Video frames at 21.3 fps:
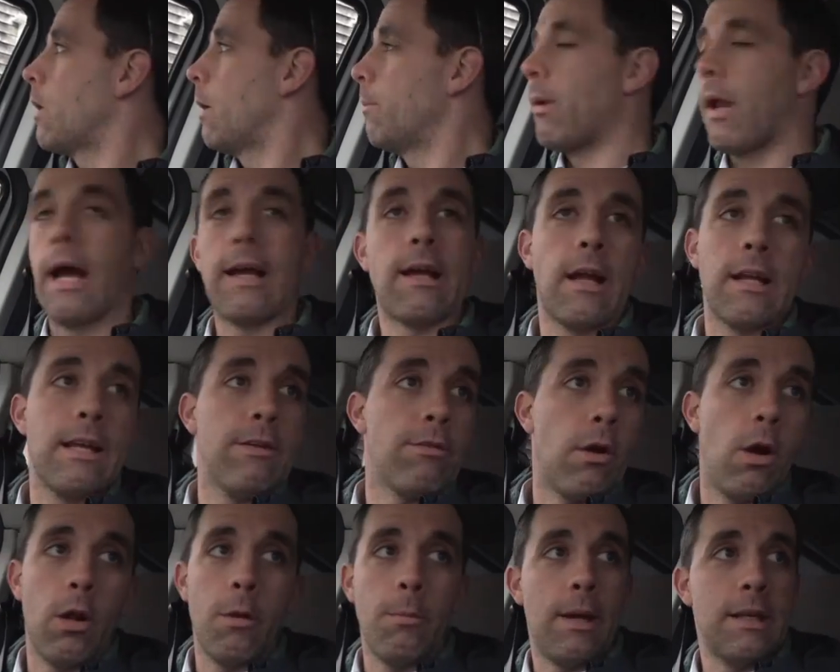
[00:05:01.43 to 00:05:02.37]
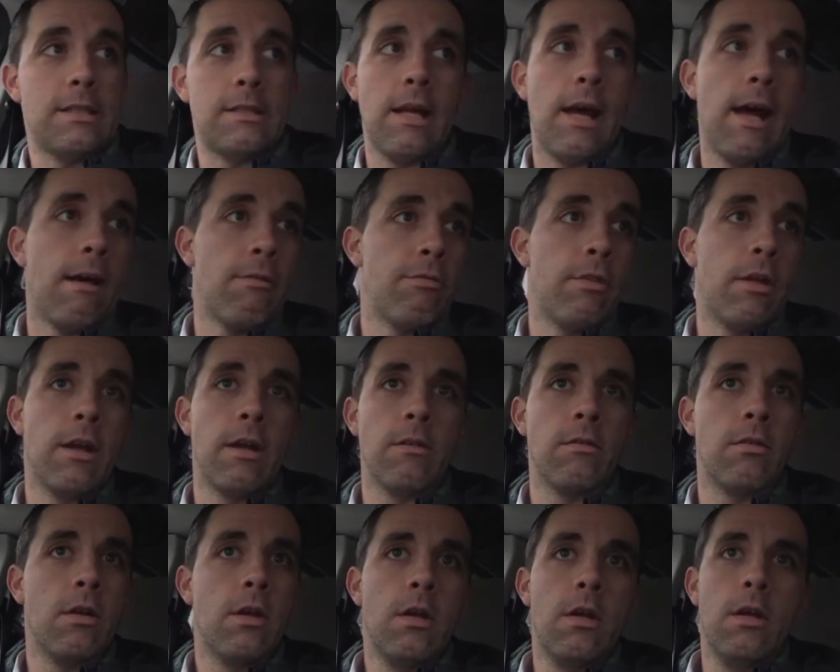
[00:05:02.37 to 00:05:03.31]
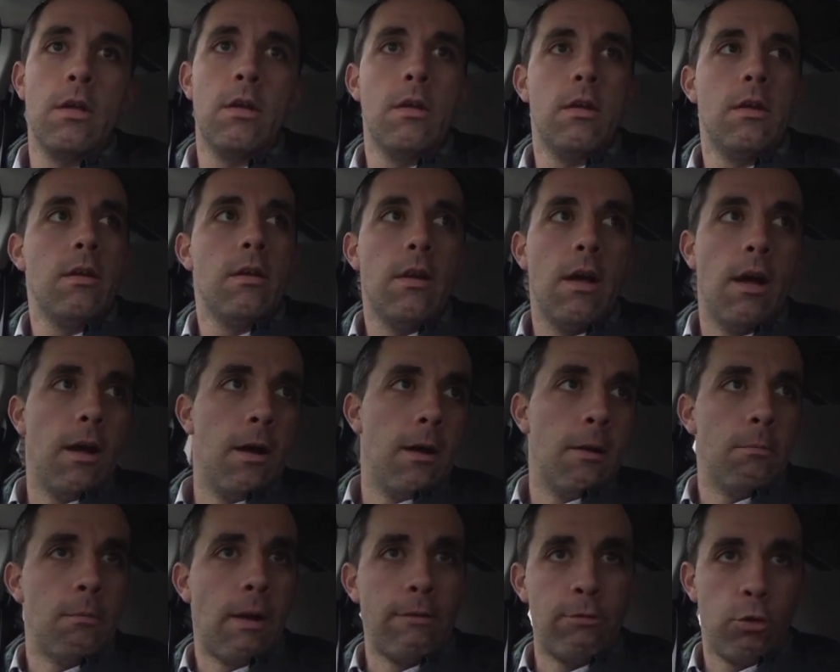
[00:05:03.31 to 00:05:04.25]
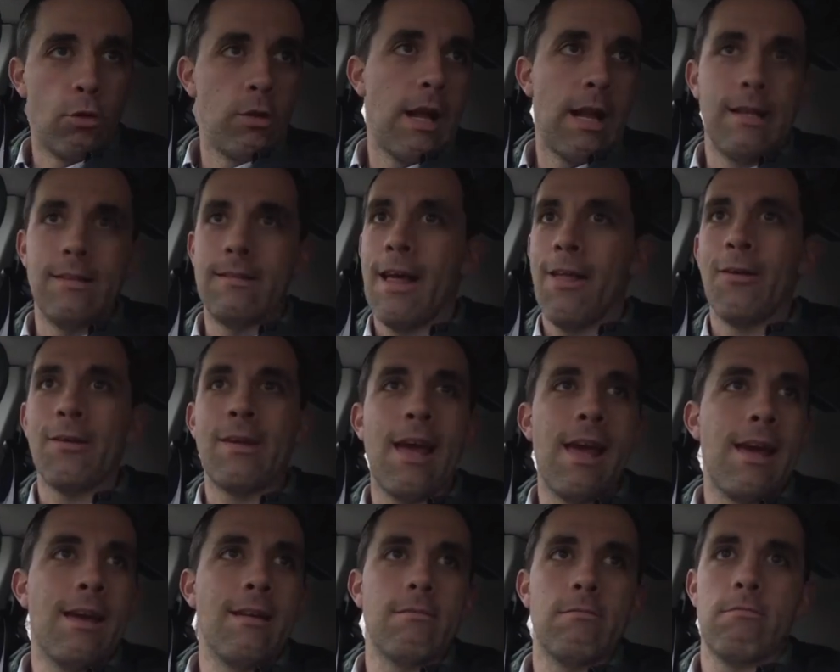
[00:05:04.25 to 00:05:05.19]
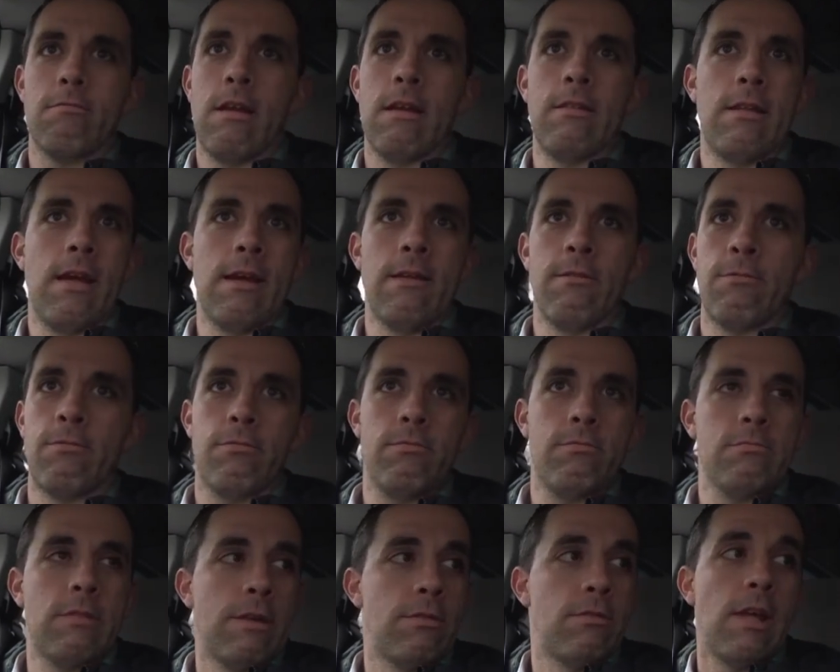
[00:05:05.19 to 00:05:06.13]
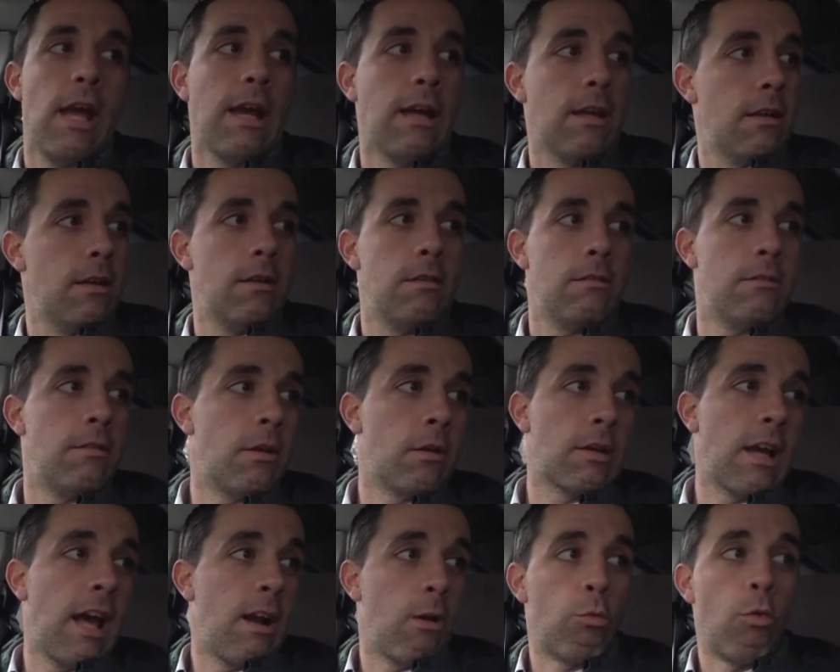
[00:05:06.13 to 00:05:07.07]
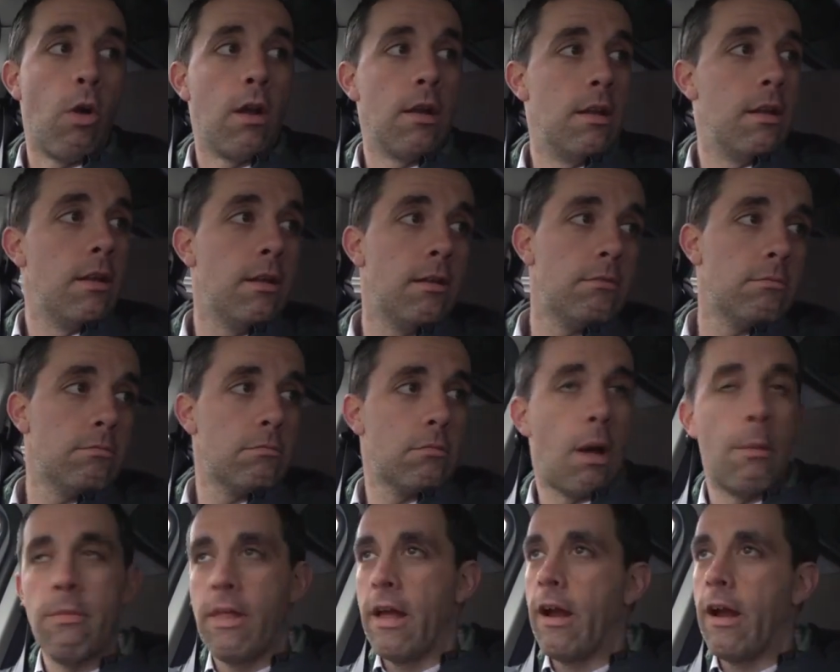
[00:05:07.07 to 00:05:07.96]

But I got to give it all to my staff. They've um, I've learned how to delegate, and they've they've taken it and they're kind of running it. I'm